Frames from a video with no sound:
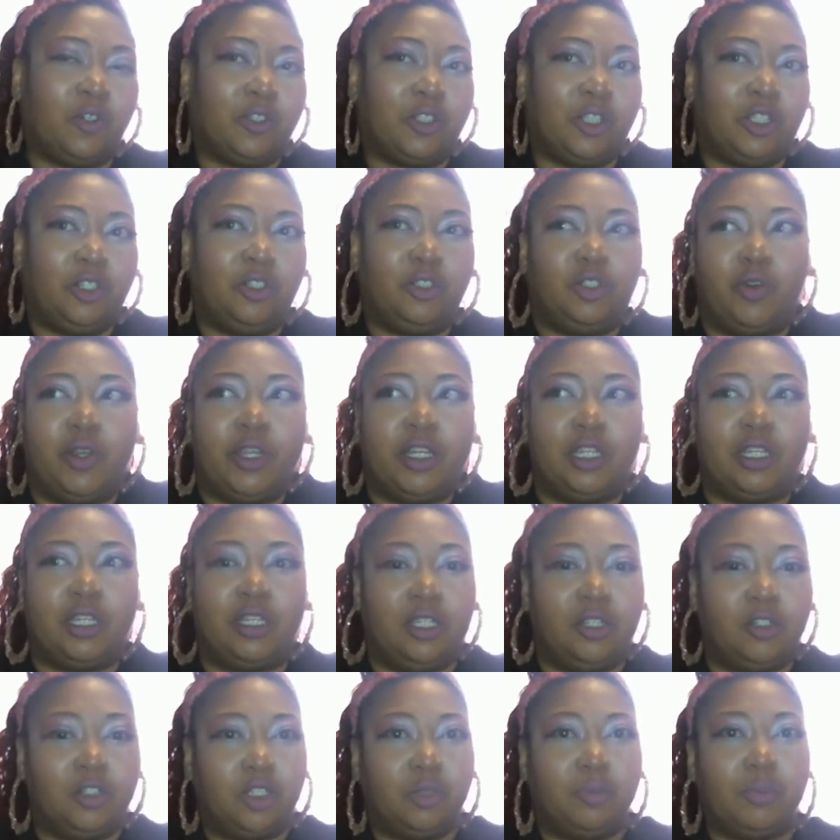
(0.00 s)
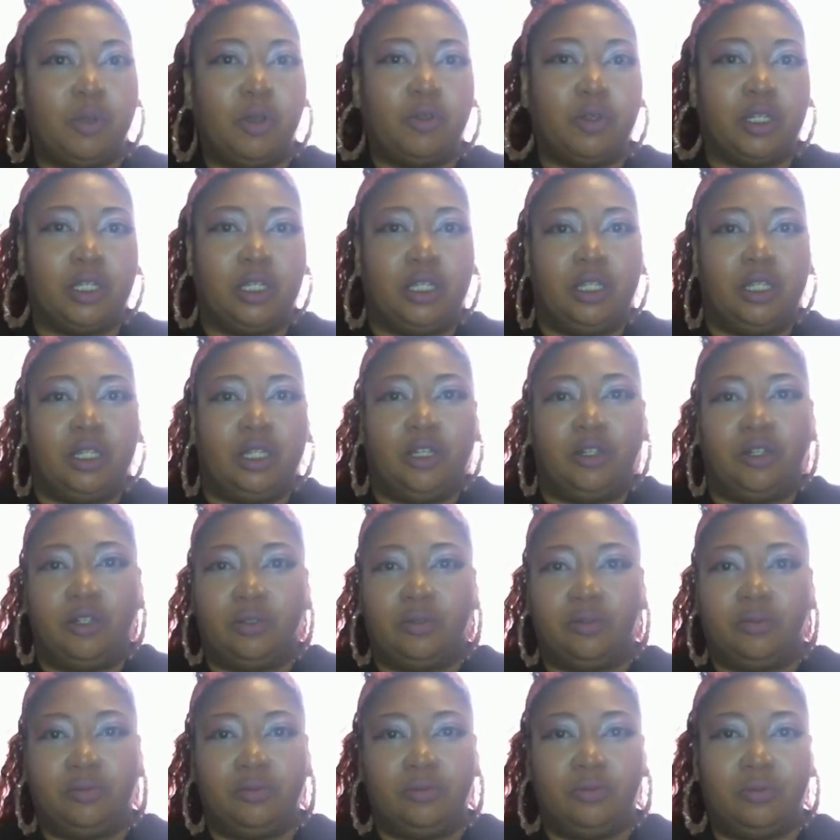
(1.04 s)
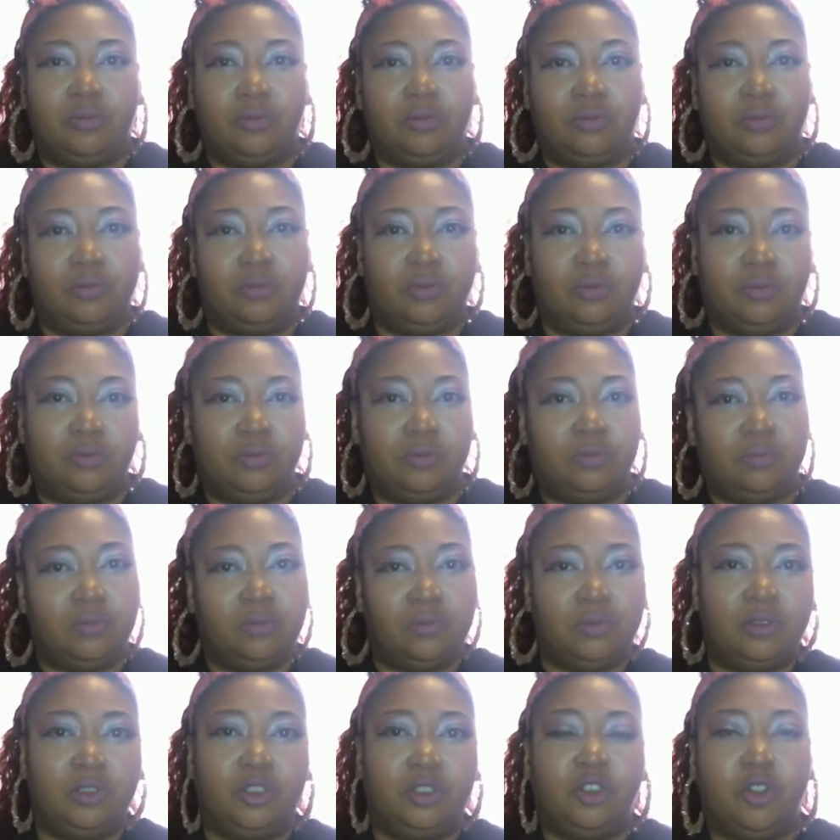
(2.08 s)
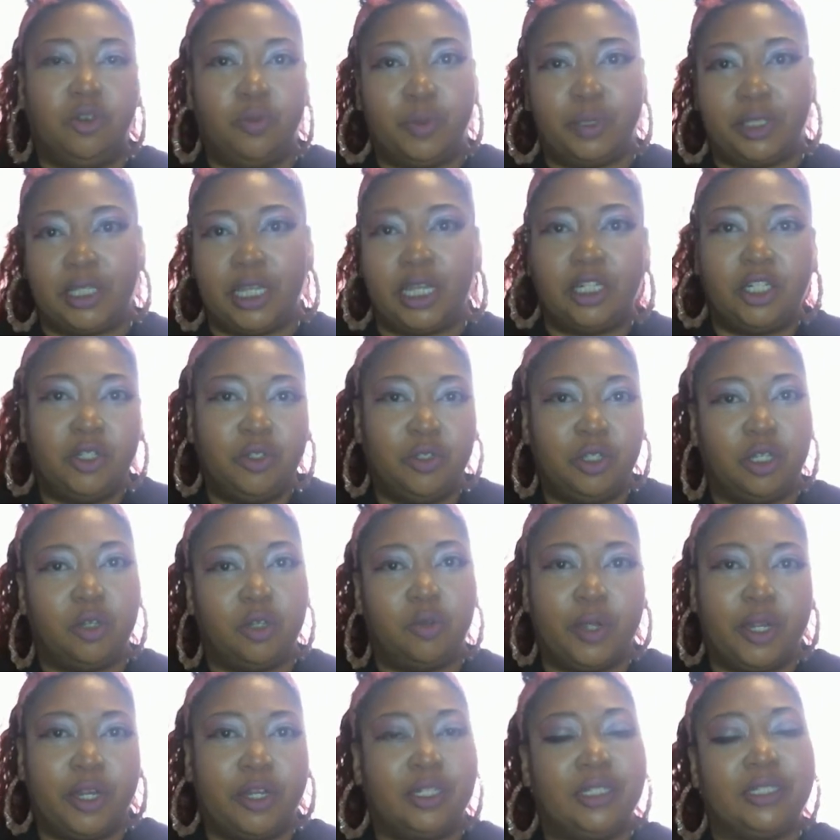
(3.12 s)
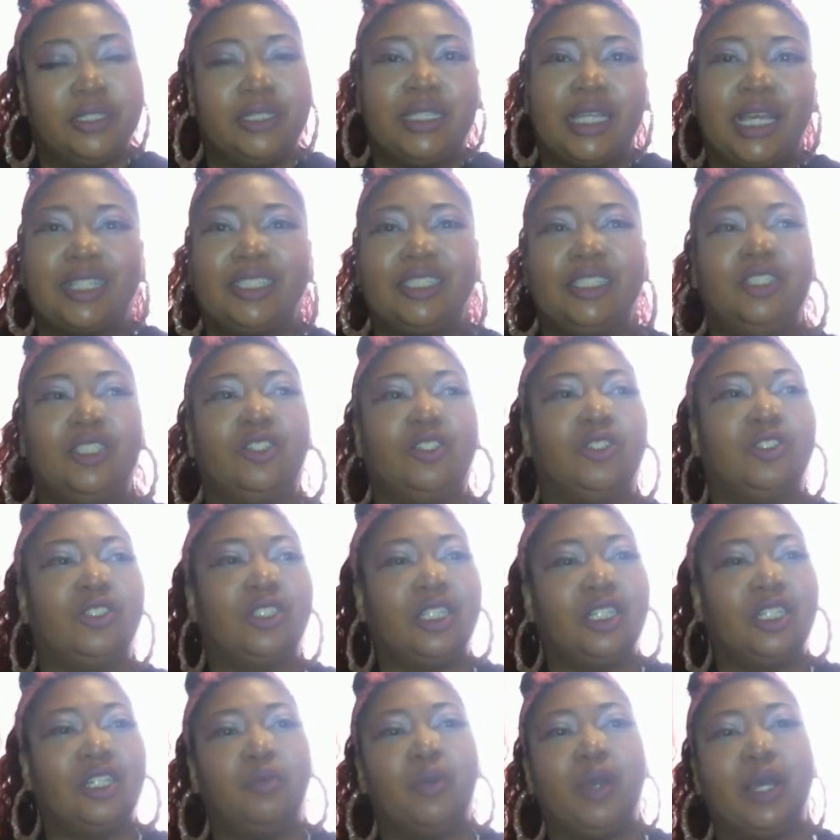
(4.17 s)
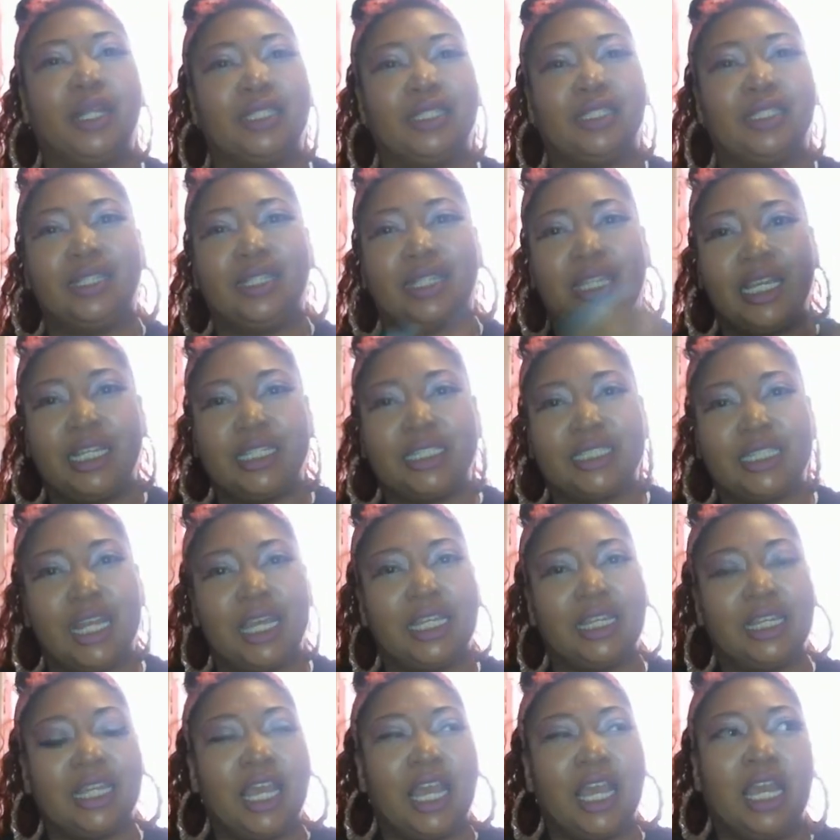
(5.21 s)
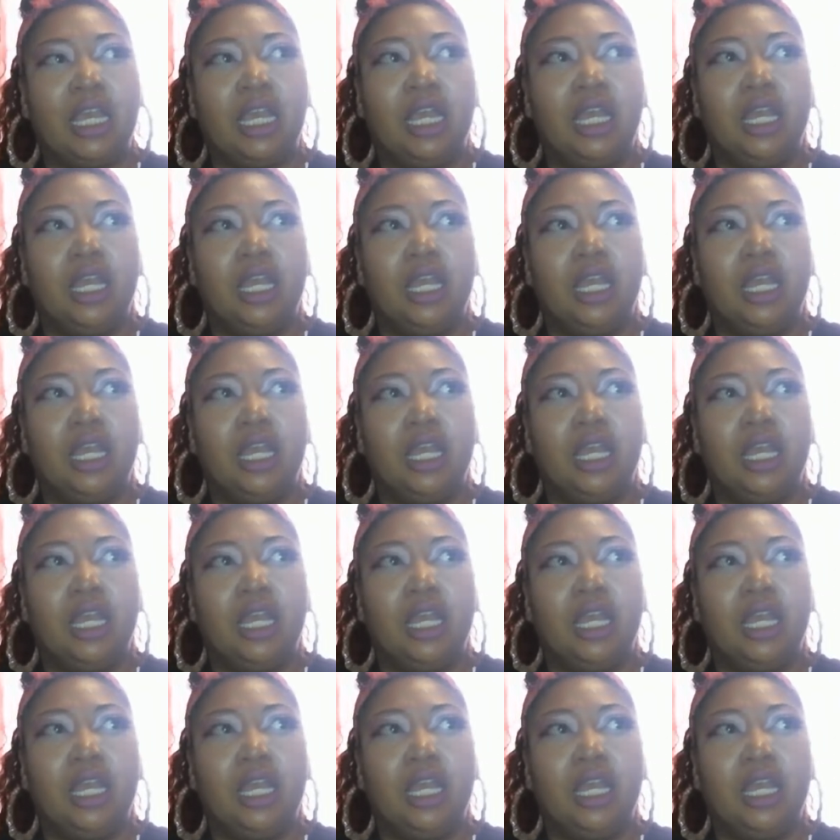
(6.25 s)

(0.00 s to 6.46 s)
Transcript: They're drinking, they're smoking, they're doing what they do. They're wearing the sexier silhouettes and things like that.